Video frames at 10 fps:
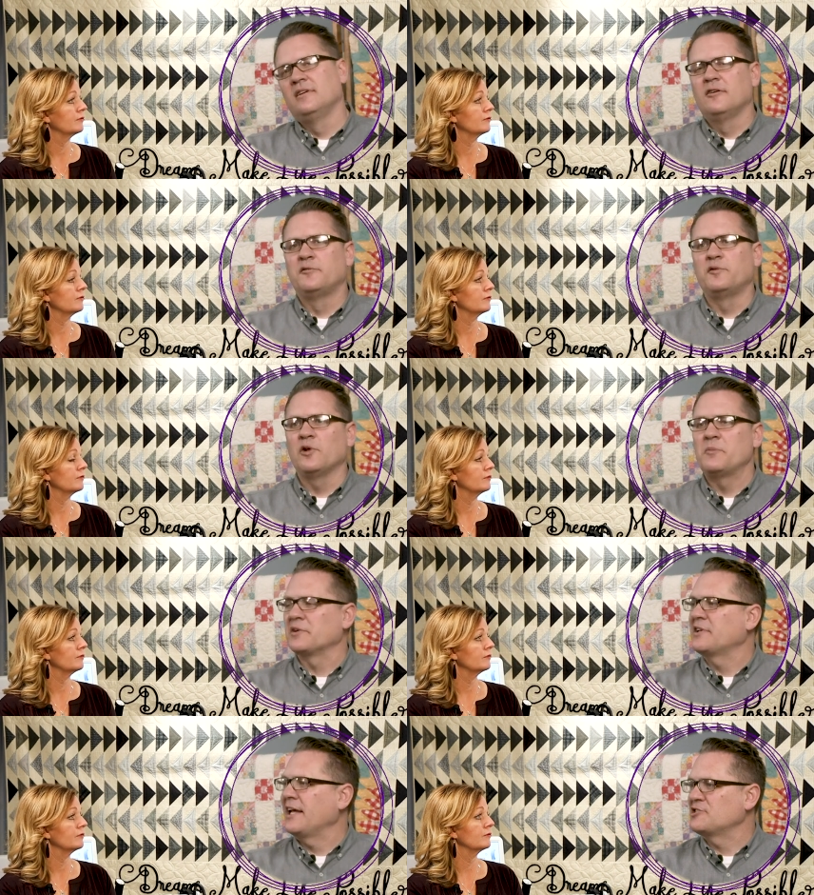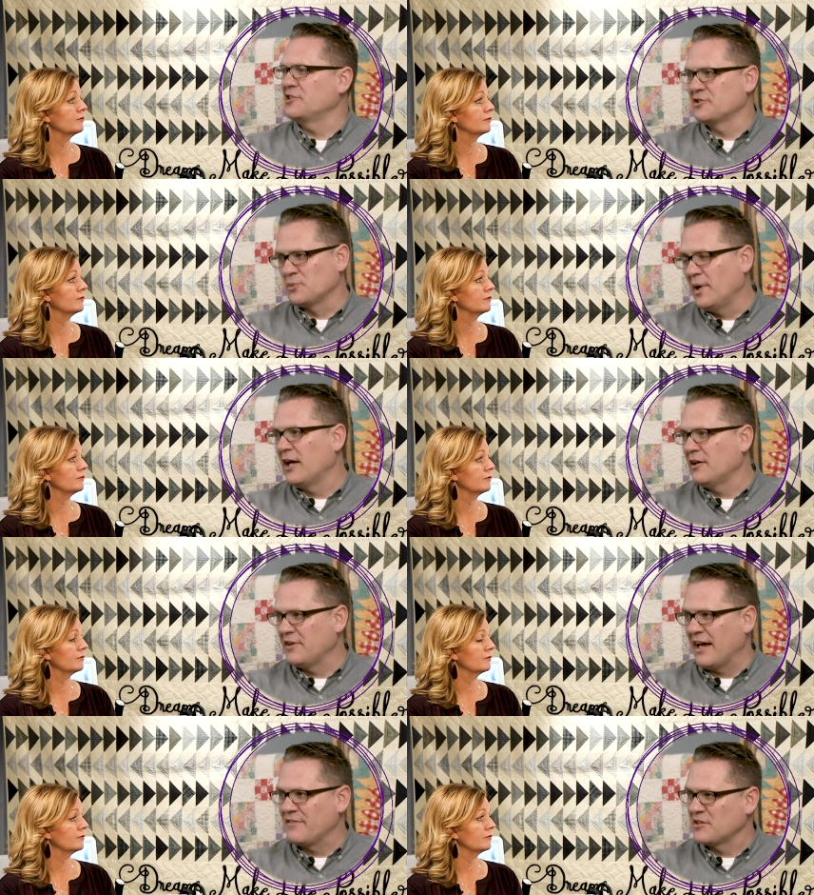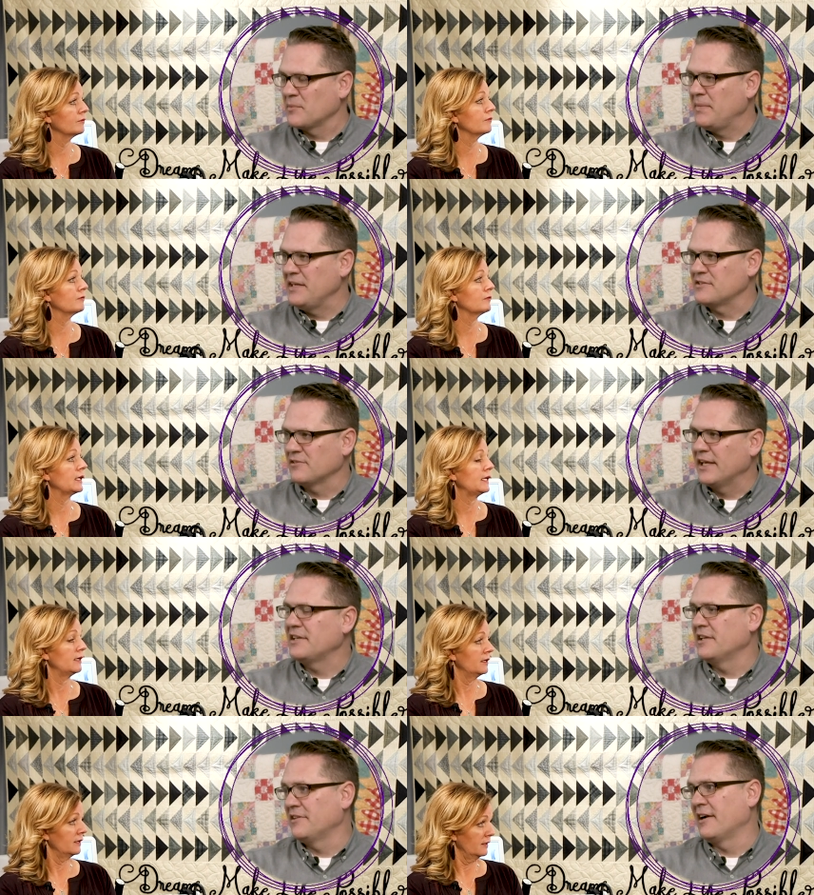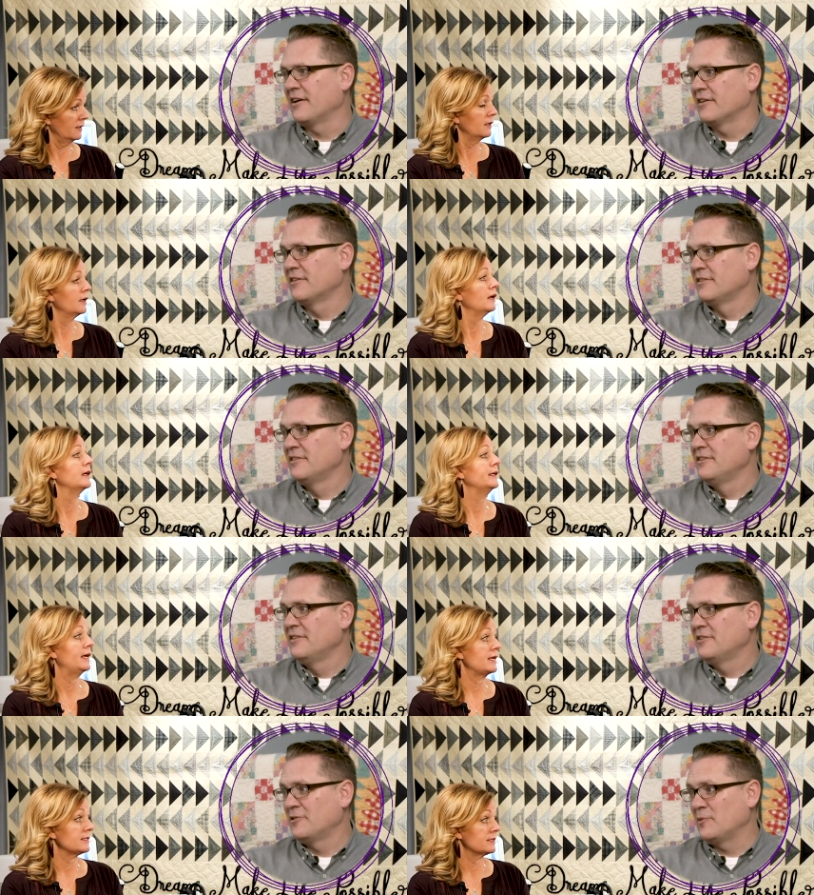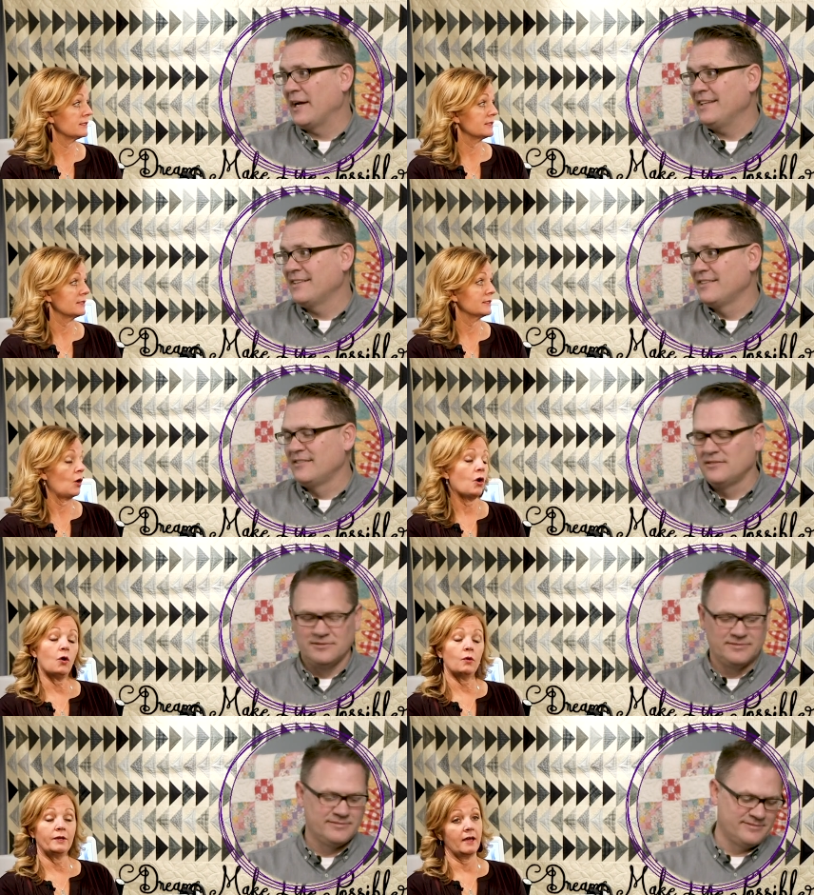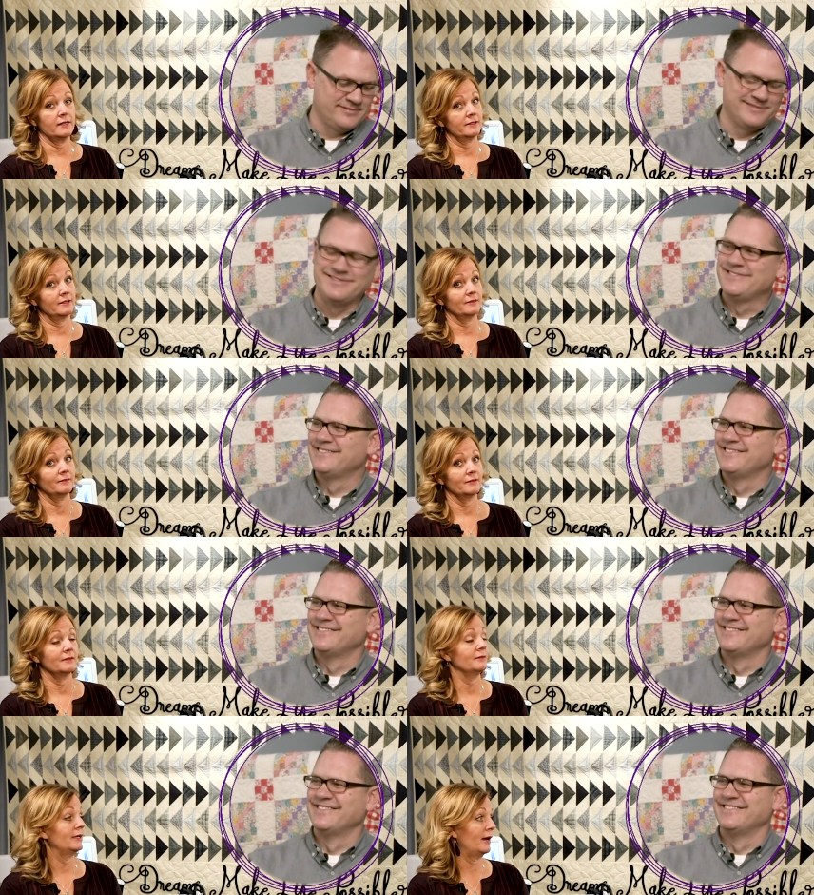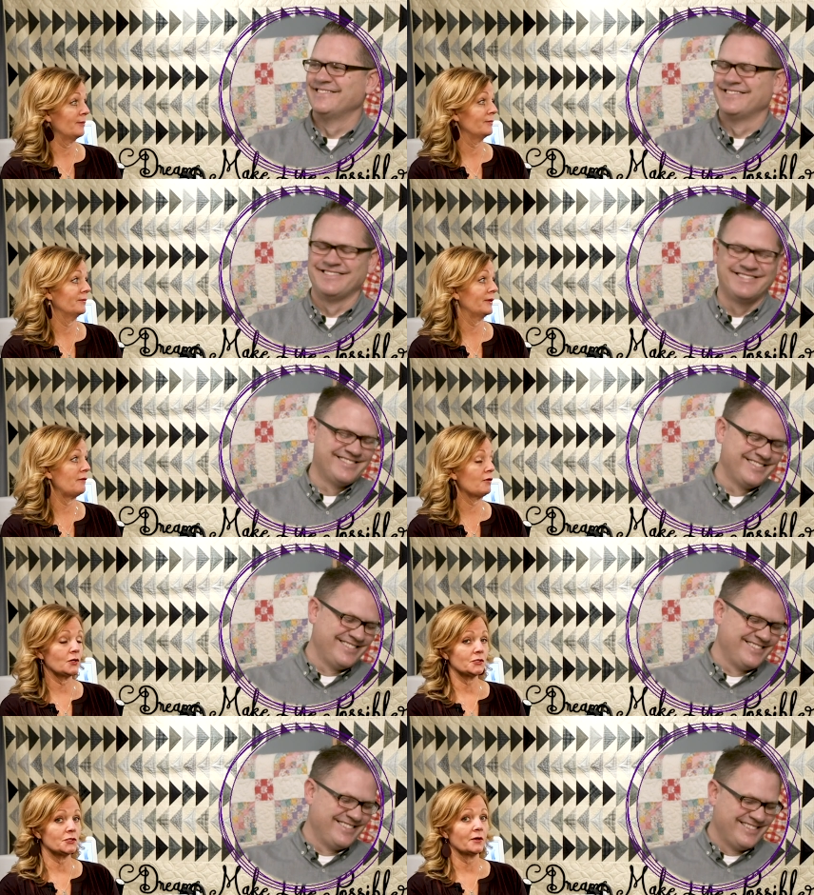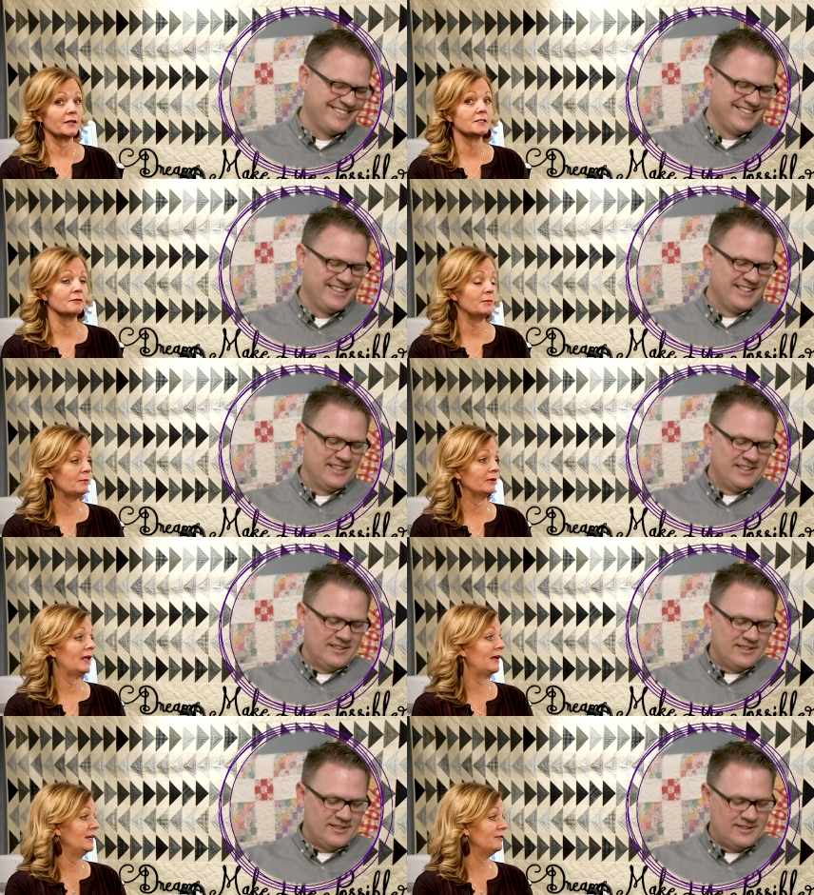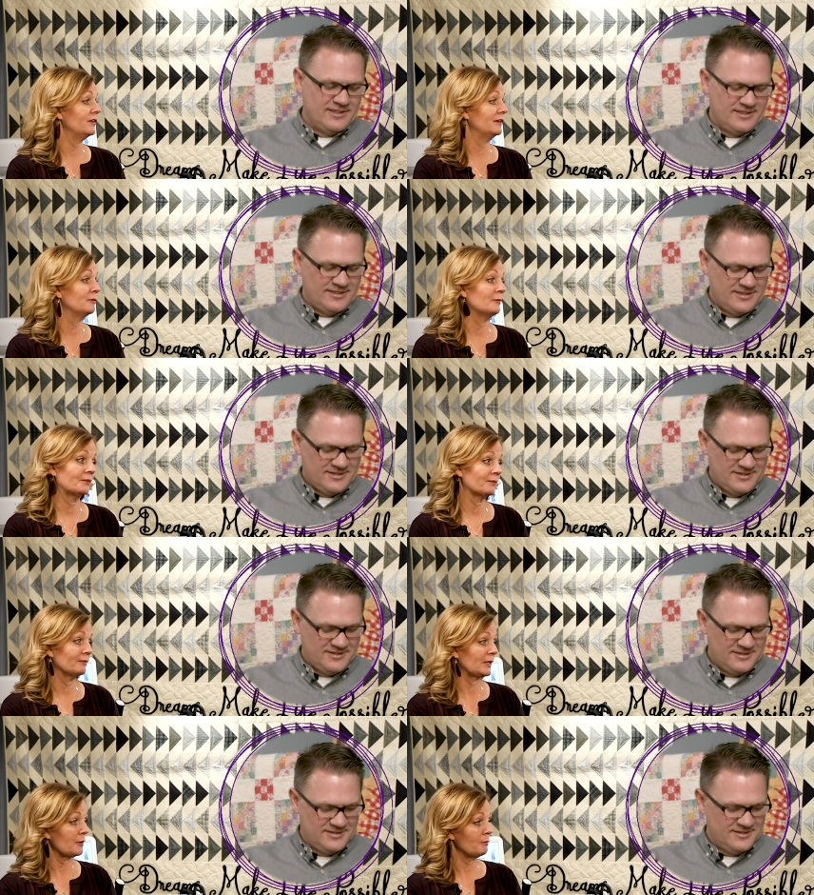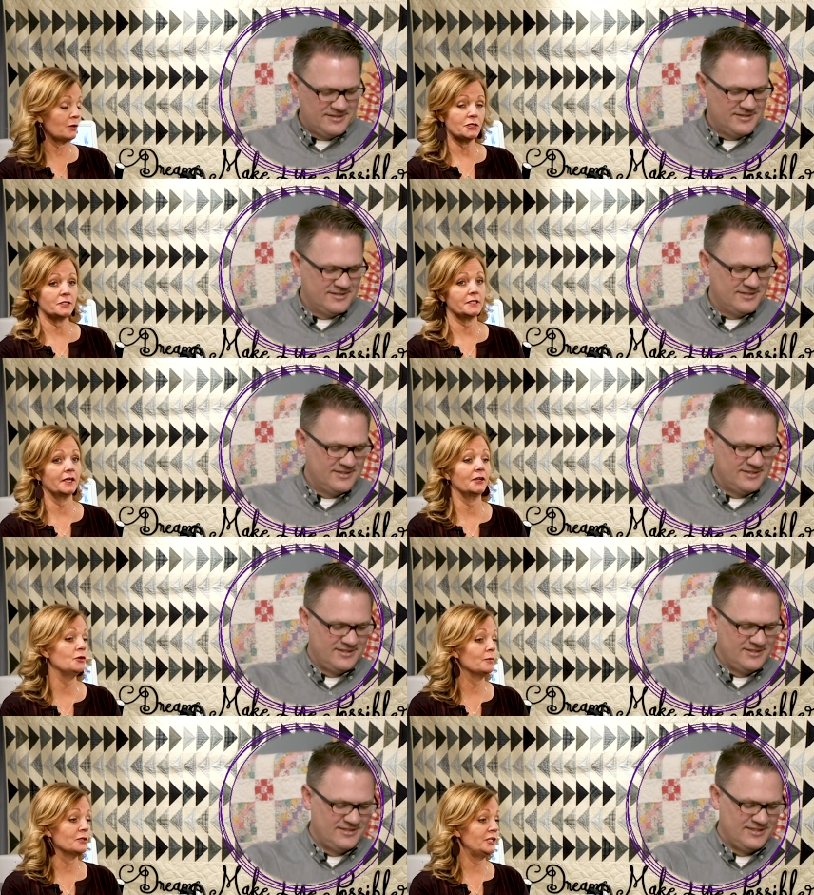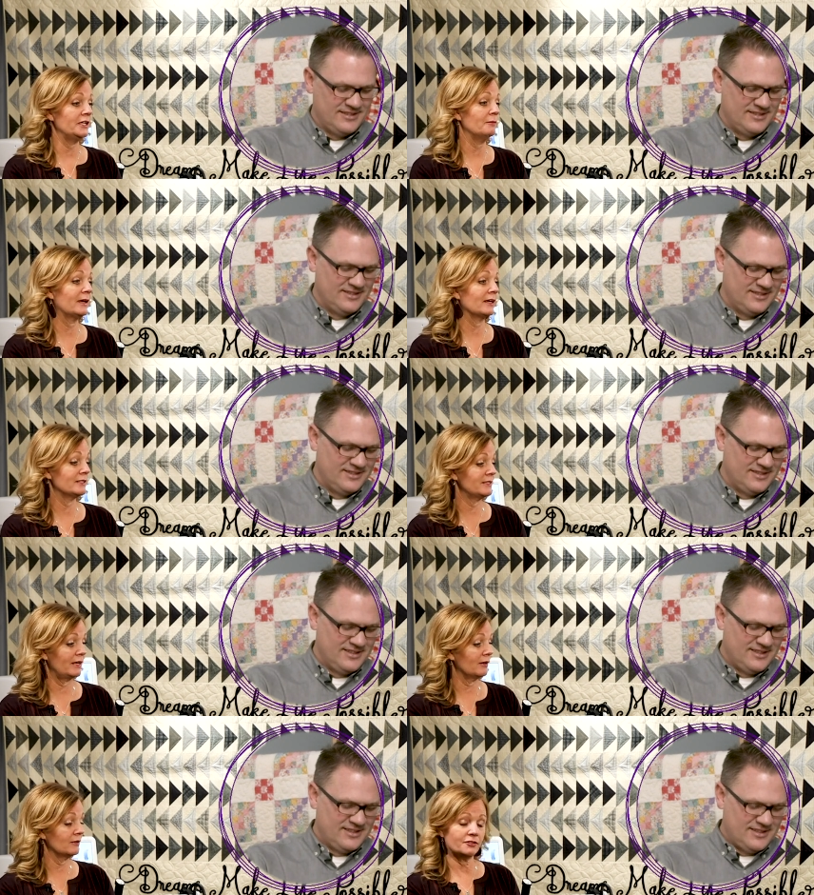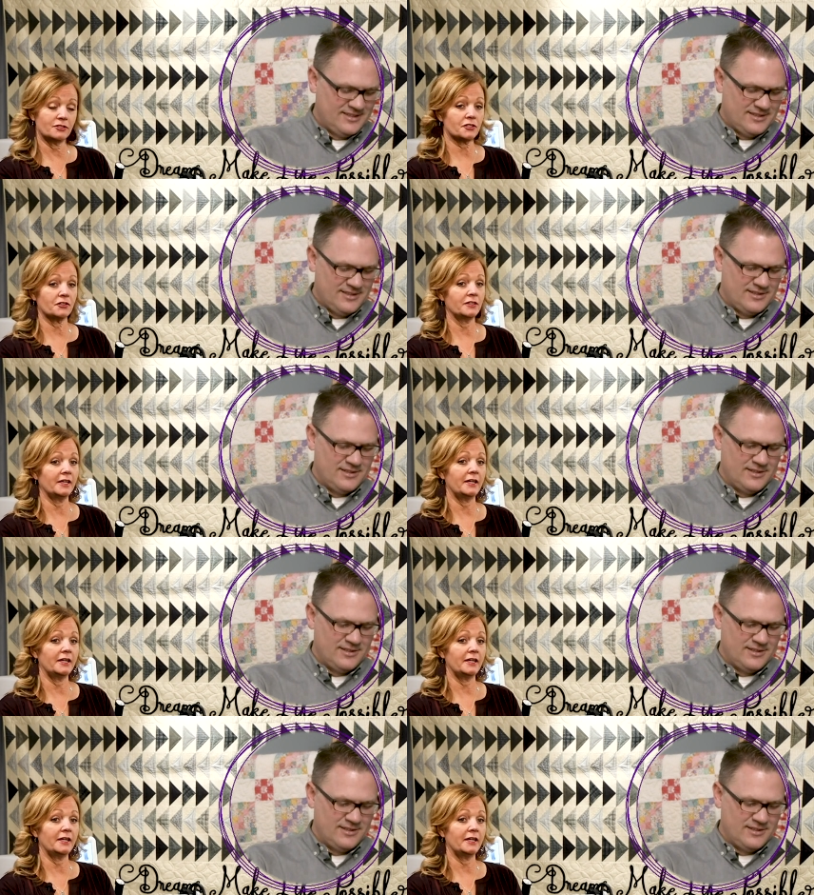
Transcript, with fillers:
Speaker 1: fool up your tension as well if you have some piece of lint in there. Yes. Right? Oh, yes.
Speaker 2: Yeah. I've heard stories of people even purchasing a new machine because they just couldn't get any